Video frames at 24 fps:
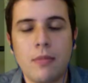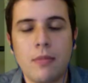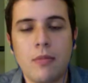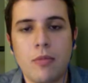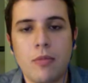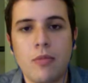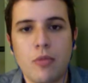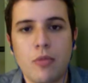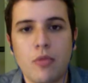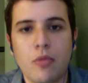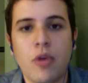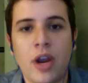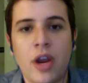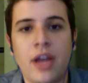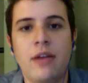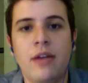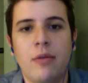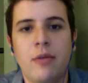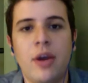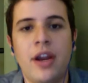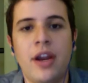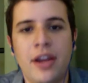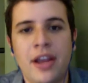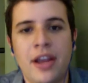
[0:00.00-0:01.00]

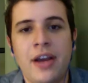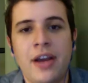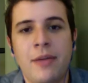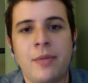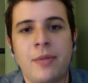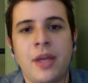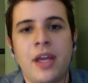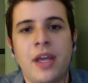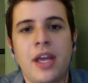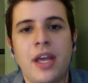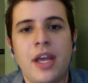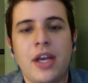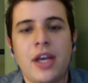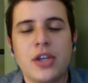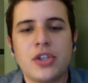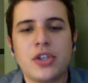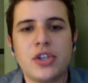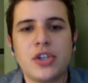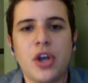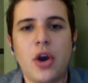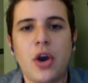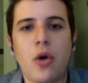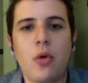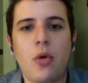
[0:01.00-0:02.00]
Right, yeah.
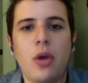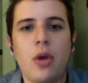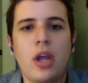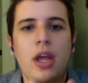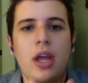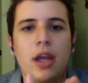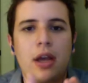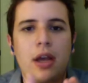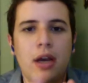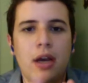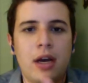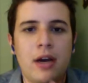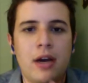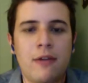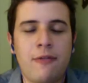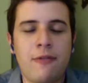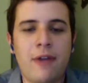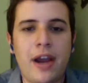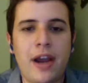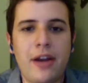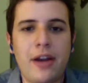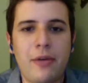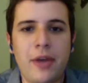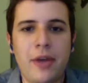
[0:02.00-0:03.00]
So,
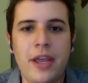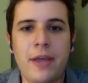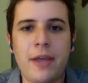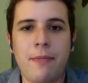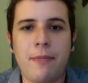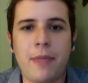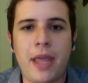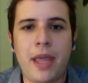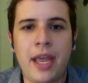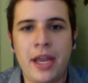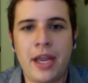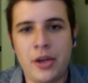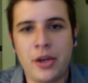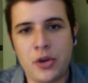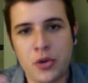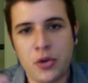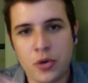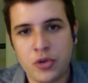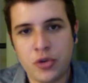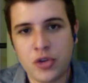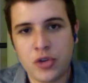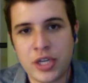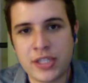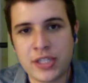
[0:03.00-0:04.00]
finally, and you
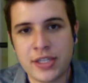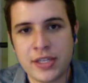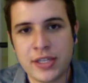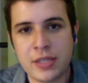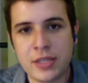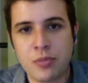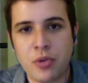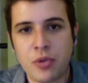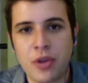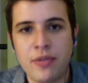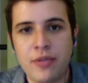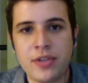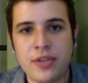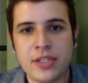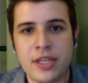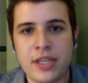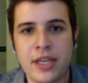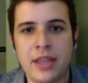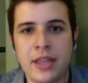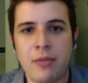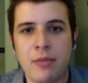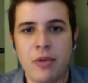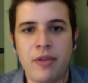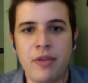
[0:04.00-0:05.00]
addressed this previously in the
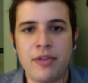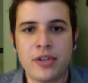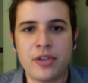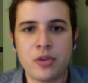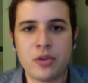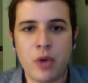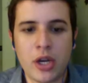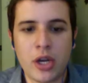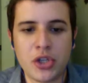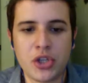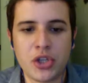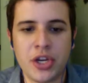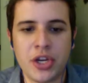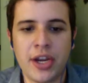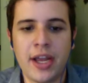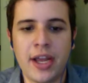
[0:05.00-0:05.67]
previous question,